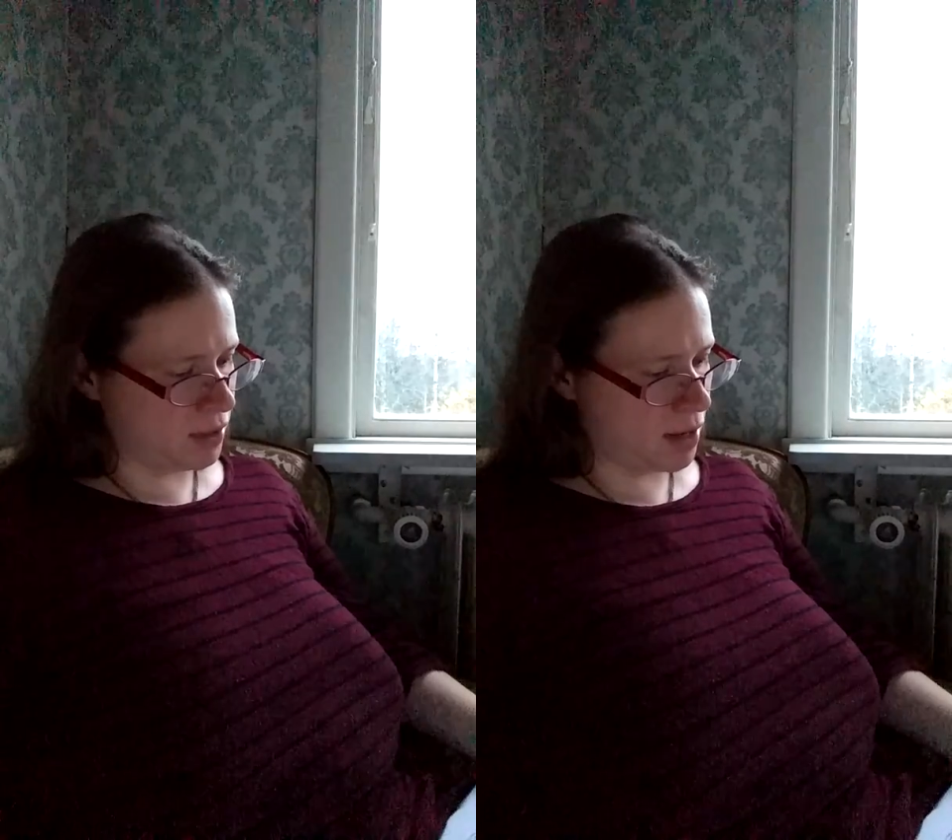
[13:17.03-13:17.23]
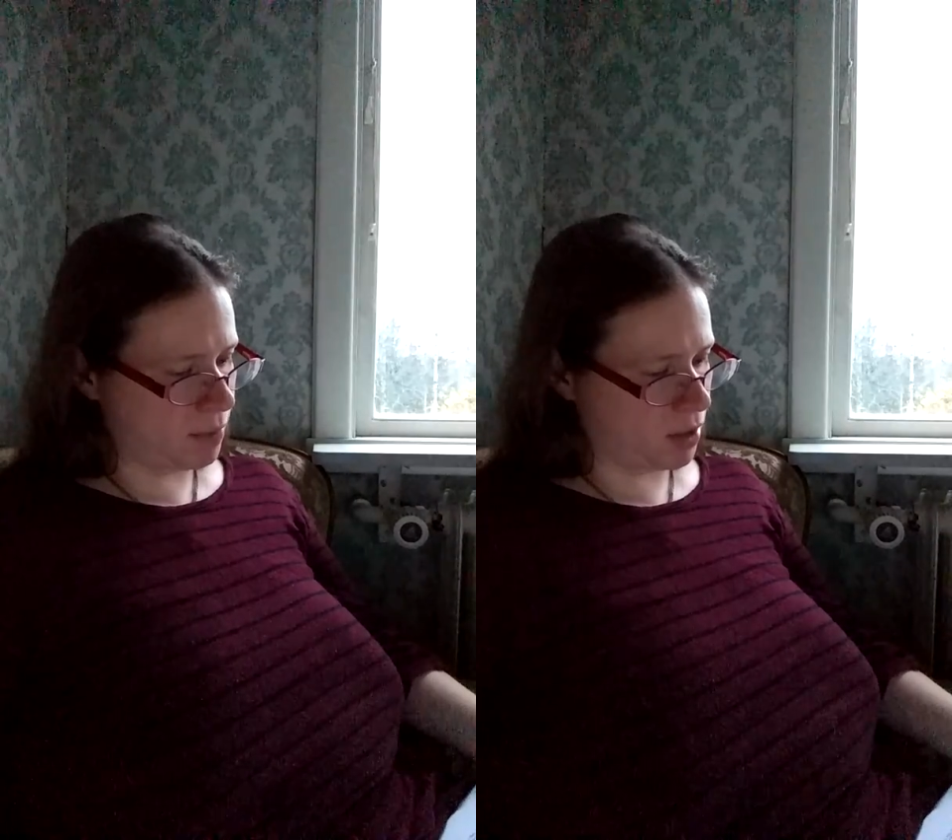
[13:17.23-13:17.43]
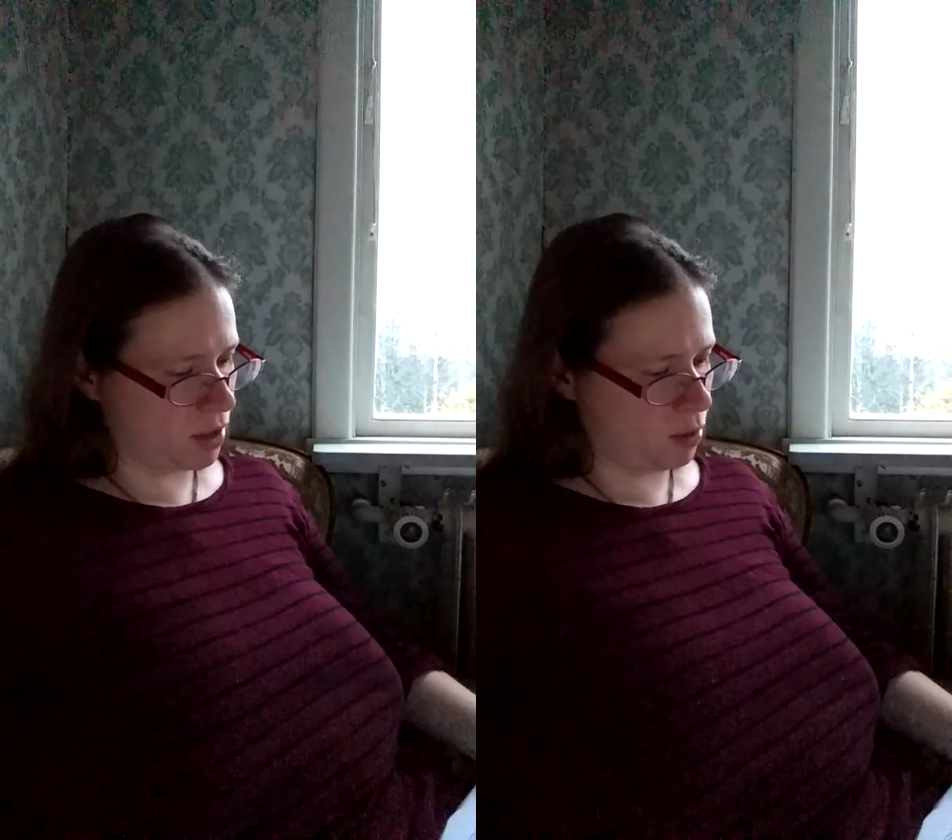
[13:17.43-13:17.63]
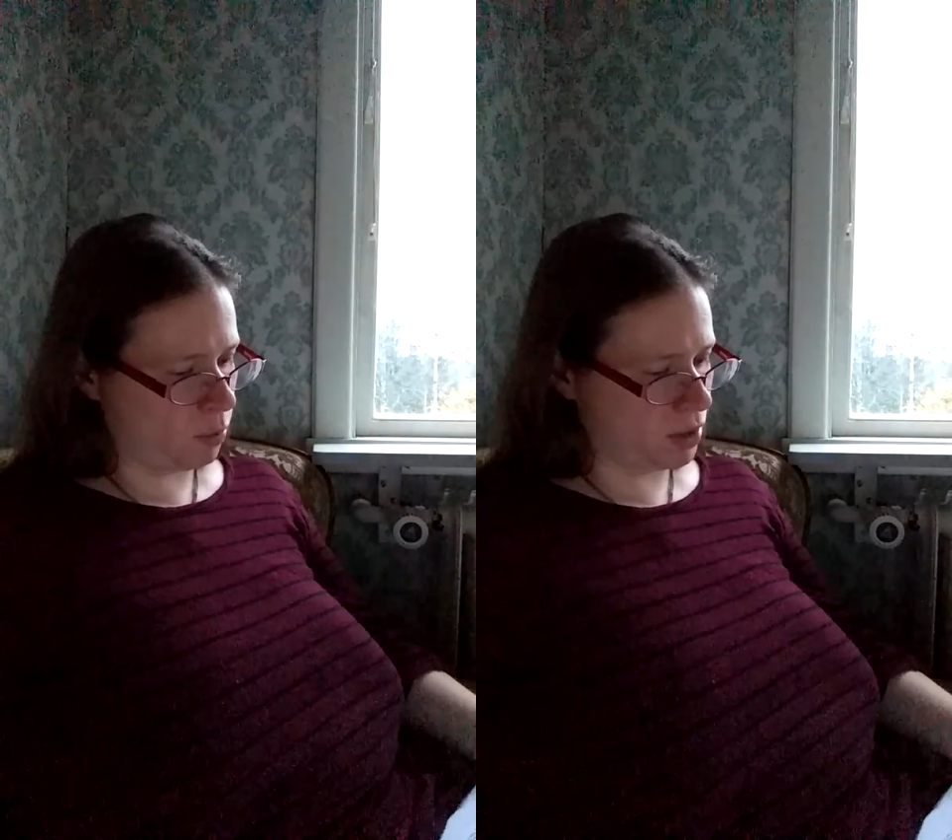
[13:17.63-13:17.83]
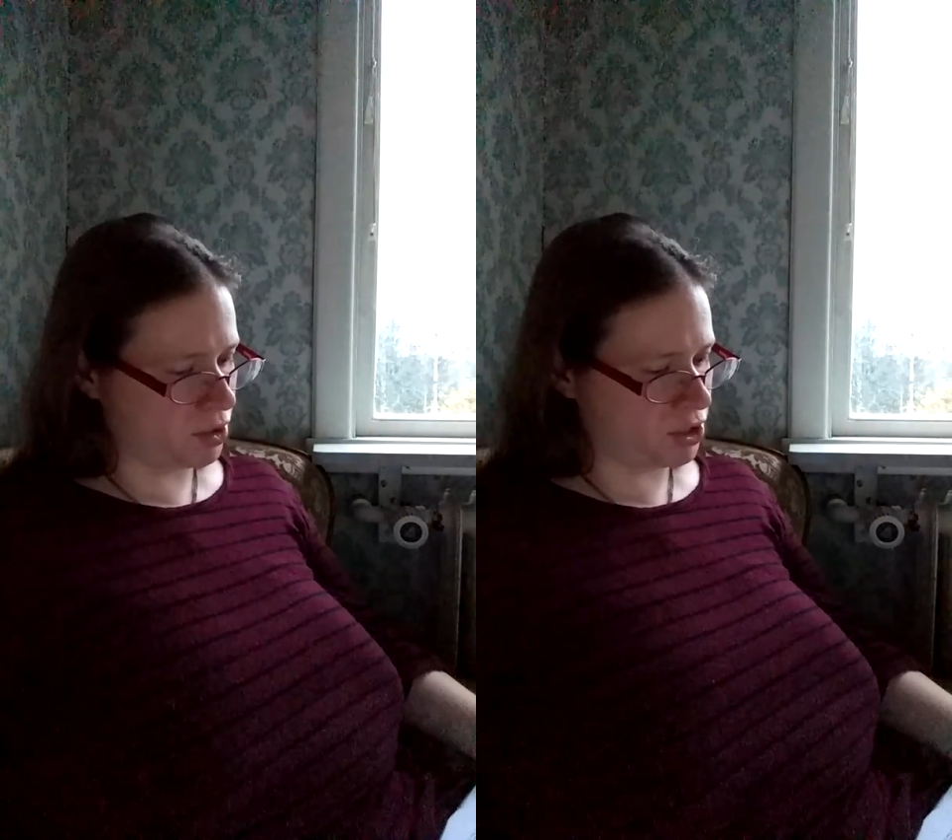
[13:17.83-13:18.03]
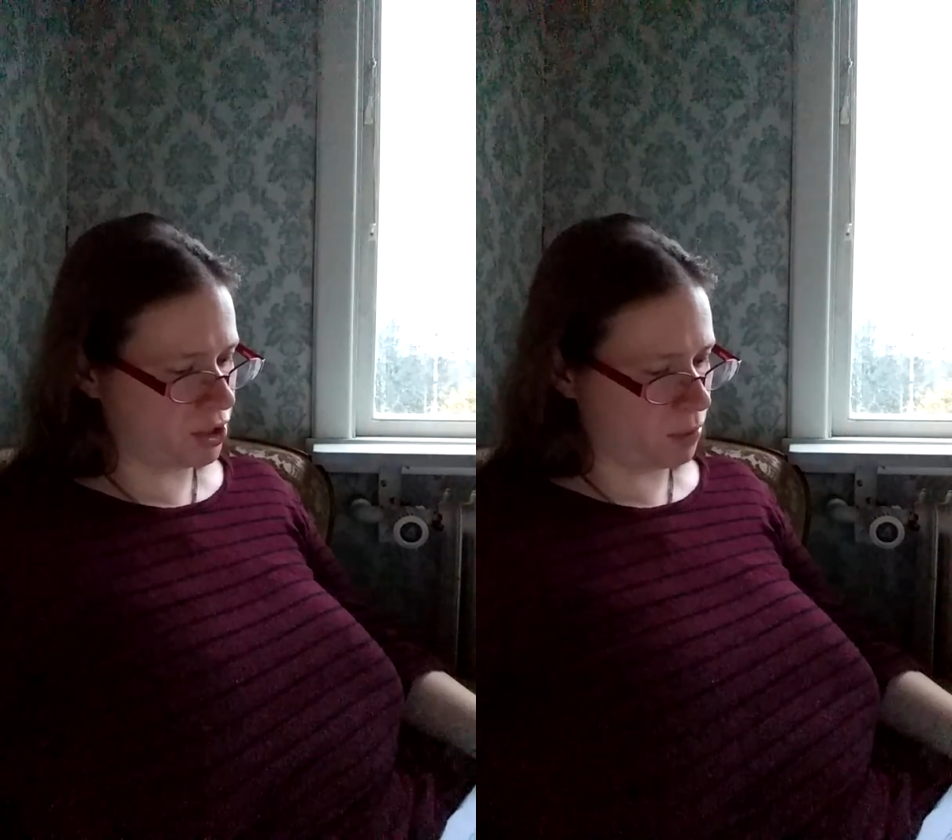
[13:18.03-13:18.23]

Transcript: had become what she